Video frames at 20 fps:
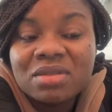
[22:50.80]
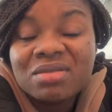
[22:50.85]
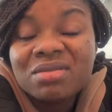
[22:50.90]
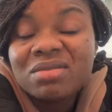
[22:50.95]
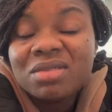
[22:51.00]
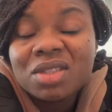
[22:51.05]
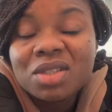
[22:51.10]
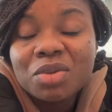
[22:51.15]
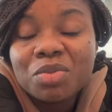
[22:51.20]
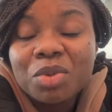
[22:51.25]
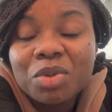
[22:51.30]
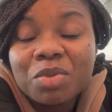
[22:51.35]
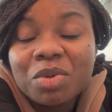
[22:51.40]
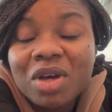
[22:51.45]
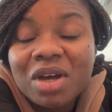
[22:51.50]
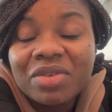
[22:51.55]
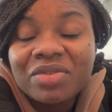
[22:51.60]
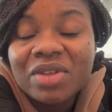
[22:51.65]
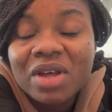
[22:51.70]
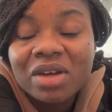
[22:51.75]
some people
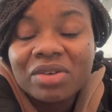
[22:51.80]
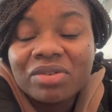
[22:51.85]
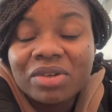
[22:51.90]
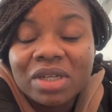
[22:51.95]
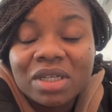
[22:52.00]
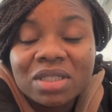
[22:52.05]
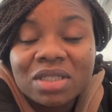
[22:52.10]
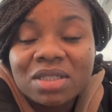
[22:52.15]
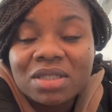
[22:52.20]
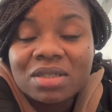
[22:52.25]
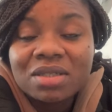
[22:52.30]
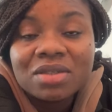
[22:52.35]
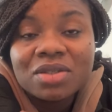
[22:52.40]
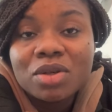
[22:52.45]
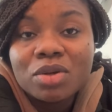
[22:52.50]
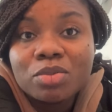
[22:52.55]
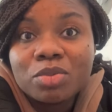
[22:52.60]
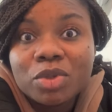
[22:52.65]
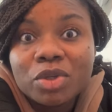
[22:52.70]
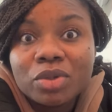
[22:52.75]
have that grace,
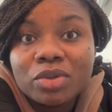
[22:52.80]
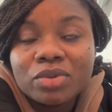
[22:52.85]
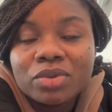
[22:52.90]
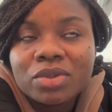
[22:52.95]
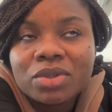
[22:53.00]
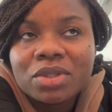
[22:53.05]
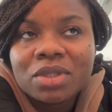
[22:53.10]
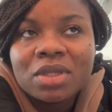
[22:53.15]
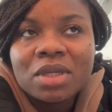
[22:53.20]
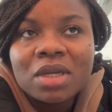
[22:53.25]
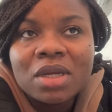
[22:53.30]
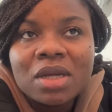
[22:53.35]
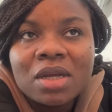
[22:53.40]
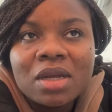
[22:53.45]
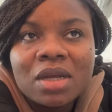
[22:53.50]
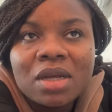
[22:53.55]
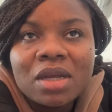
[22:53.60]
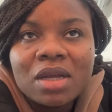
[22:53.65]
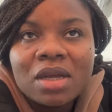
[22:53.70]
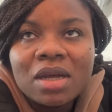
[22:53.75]
some don't.
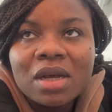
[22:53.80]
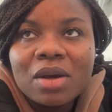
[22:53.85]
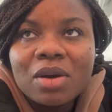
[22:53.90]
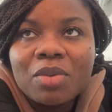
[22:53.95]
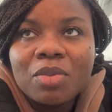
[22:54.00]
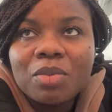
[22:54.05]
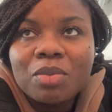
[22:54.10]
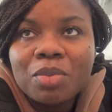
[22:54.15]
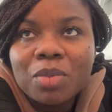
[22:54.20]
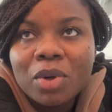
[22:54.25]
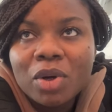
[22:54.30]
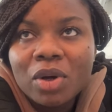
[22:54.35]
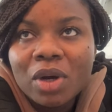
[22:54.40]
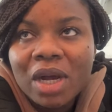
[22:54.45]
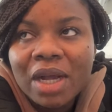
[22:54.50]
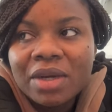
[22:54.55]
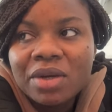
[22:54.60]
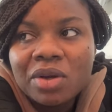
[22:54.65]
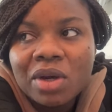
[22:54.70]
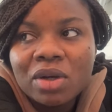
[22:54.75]
But
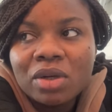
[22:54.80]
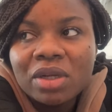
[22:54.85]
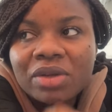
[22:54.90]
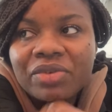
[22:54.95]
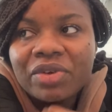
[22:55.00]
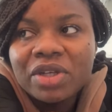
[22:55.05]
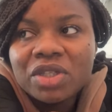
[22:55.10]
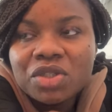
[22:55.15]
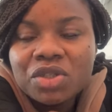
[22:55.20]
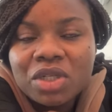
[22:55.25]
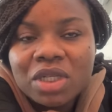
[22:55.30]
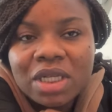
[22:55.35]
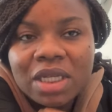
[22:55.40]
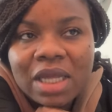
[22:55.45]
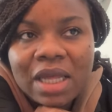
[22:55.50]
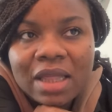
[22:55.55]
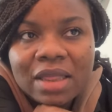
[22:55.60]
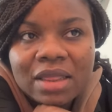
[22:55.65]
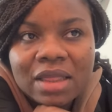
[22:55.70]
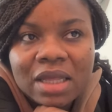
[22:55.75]
I know I'll eventually
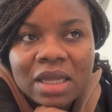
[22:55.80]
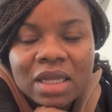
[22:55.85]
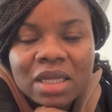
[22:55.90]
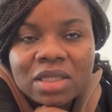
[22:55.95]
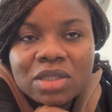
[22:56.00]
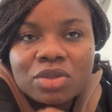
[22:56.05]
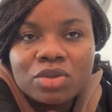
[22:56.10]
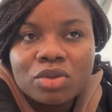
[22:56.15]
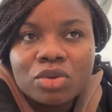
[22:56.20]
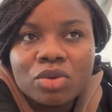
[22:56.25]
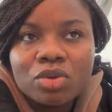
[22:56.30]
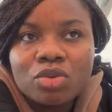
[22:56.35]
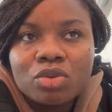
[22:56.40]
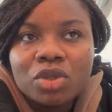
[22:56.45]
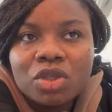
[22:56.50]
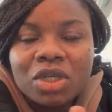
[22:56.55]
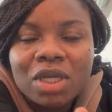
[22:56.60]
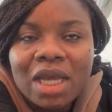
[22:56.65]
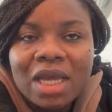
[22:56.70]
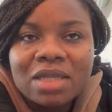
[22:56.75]
get there. So
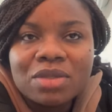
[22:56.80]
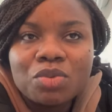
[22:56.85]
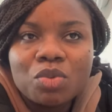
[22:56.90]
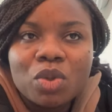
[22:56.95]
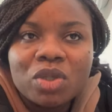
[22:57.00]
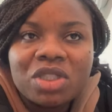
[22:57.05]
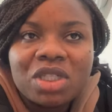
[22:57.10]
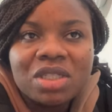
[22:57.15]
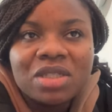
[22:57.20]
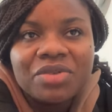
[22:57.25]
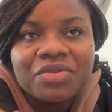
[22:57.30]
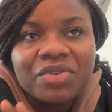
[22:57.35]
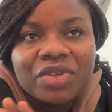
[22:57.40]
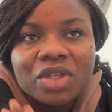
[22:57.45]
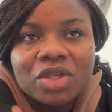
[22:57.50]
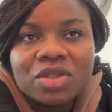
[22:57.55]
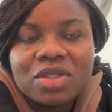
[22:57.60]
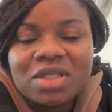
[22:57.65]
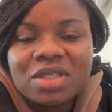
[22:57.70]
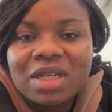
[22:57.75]
you guys watching the
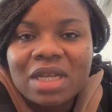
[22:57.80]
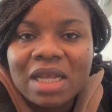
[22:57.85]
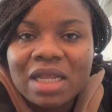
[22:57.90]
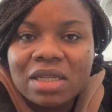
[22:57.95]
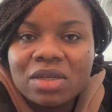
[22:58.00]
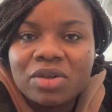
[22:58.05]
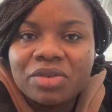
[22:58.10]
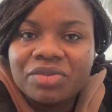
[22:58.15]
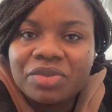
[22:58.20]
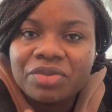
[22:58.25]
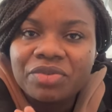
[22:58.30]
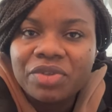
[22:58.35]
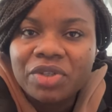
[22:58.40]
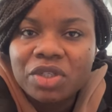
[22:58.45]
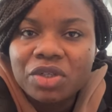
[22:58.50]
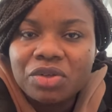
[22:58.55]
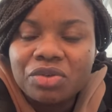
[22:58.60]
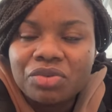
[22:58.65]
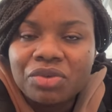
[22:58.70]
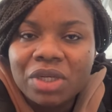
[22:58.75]
video to the end of the
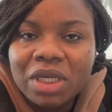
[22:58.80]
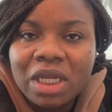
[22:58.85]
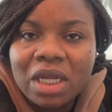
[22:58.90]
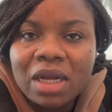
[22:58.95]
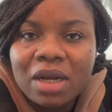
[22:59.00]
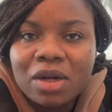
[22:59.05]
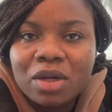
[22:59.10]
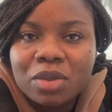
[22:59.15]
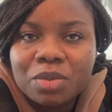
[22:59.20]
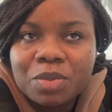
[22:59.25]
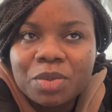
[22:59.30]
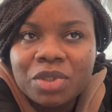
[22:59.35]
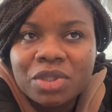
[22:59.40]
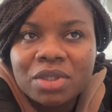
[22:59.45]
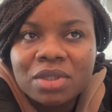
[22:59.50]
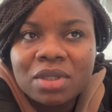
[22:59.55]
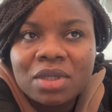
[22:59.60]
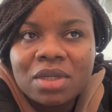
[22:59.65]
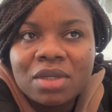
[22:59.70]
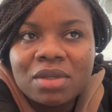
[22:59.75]
video really helps.
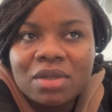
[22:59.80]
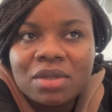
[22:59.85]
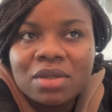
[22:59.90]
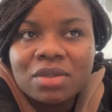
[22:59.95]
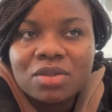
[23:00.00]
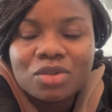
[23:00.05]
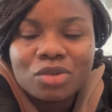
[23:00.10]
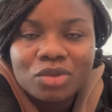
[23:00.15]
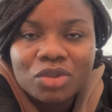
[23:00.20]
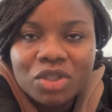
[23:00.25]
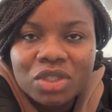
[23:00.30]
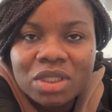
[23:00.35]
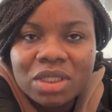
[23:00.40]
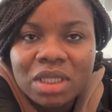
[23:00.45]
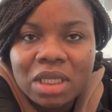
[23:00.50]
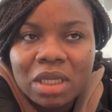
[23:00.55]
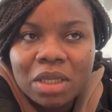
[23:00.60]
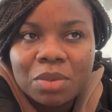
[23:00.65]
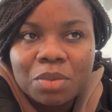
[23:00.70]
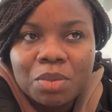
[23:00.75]
Don't just
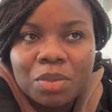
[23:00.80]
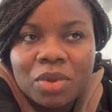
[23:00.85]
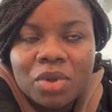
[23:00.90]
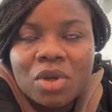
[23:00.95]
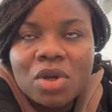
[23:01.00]
skip.